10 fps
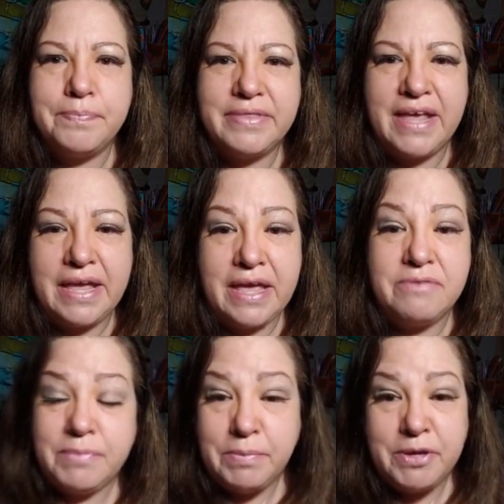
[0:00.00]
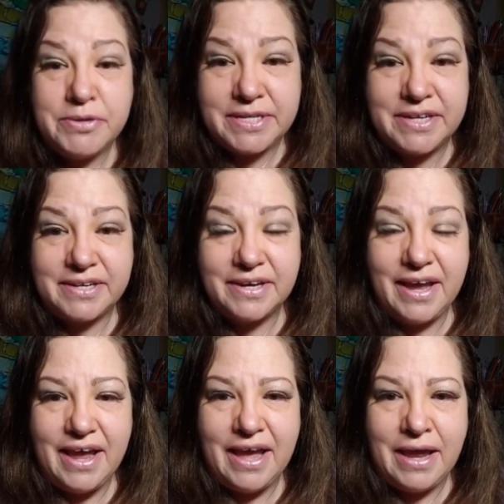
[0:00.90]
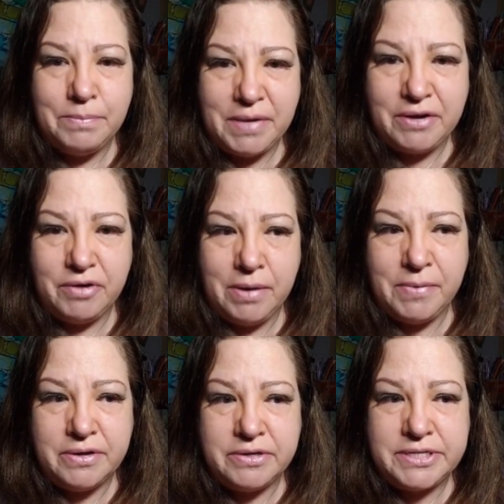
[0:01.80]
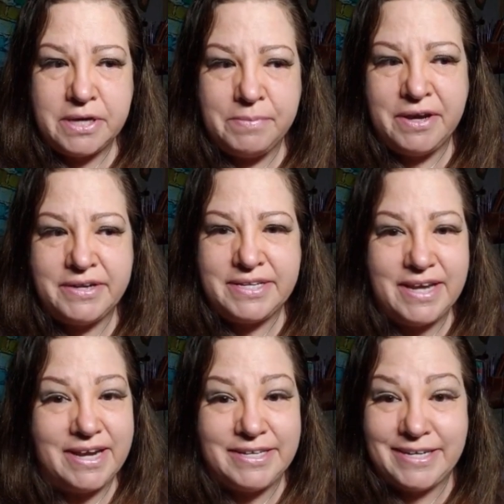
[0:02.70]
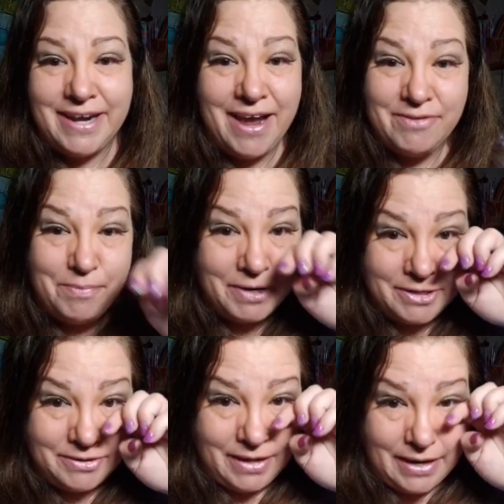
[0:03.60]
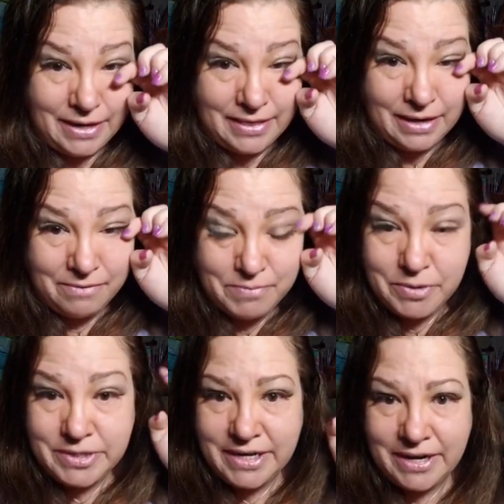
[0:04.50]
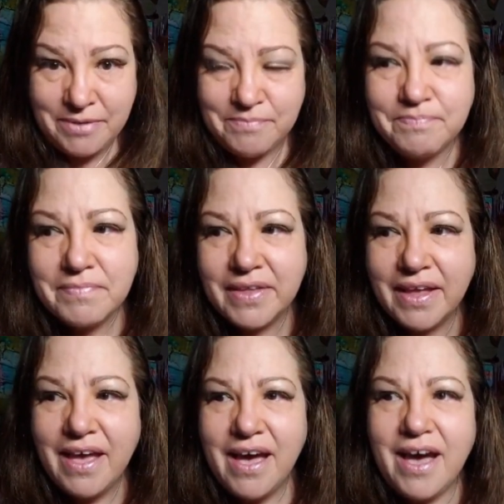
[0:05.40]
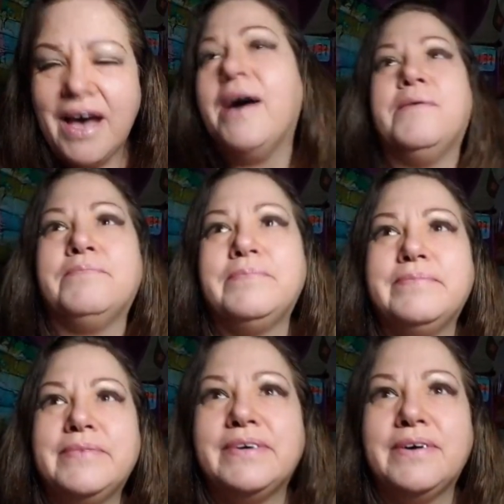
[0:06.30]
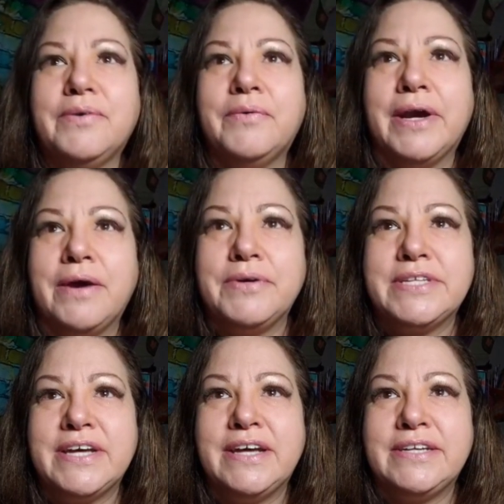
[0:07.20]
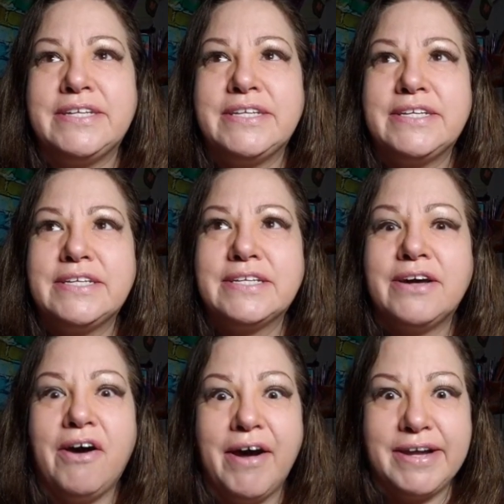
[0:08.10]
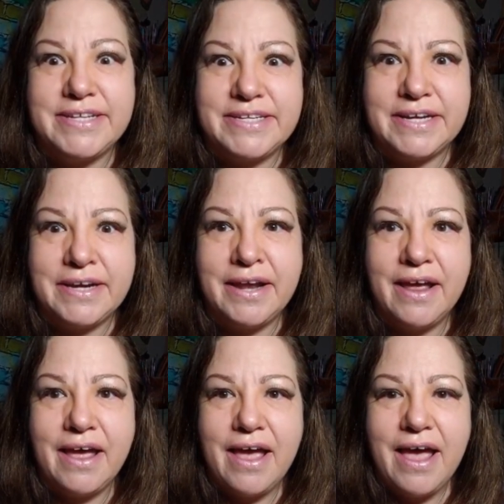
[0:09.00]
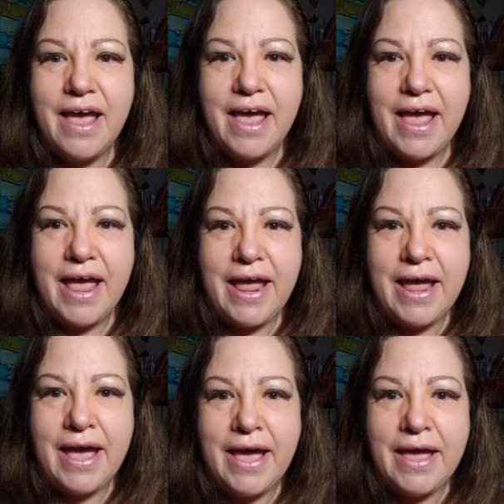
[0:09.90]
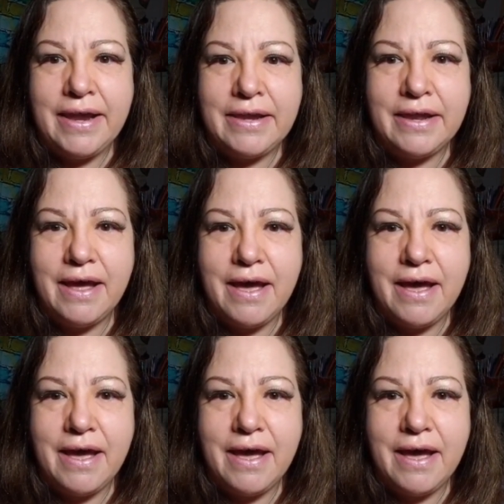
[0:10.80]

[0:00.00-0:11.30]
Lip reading: they gave me music. And my grandmother saw me on stage, and I have a picture of that, and I think I've posted it. When I was at Coniston, and